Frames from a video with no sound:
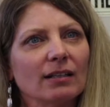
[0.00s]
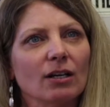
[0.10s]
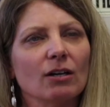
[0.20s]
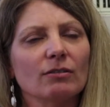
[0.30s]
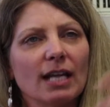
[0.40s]
in
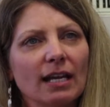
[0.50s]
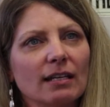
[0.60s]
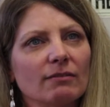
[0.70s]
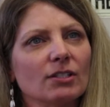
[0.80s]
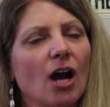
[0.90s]
their own
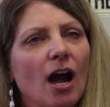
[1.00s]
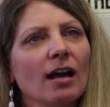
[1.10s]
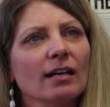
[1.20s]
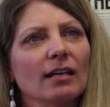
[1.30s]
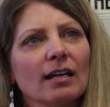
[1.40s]
negative
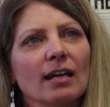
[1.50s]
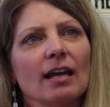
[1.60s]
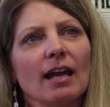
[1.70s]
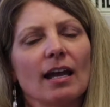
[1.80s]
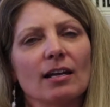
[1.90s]
talk,
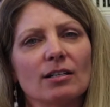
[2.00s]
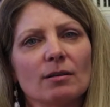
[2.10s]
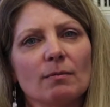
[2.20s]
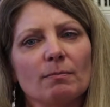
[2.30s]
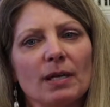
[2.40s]

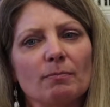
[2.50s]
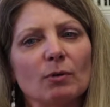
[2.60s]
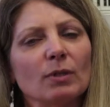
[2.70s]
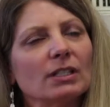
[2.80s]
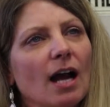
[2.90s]
and
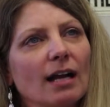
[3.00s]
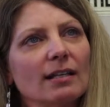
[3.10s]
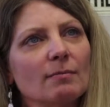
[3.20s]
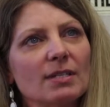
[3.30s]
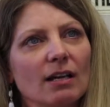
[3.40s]
people will talk
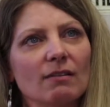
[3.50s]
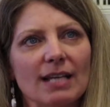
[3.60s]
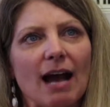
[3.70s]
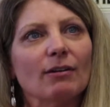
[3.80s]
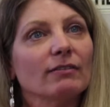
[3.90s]
themselves
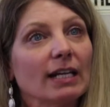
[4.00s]
out of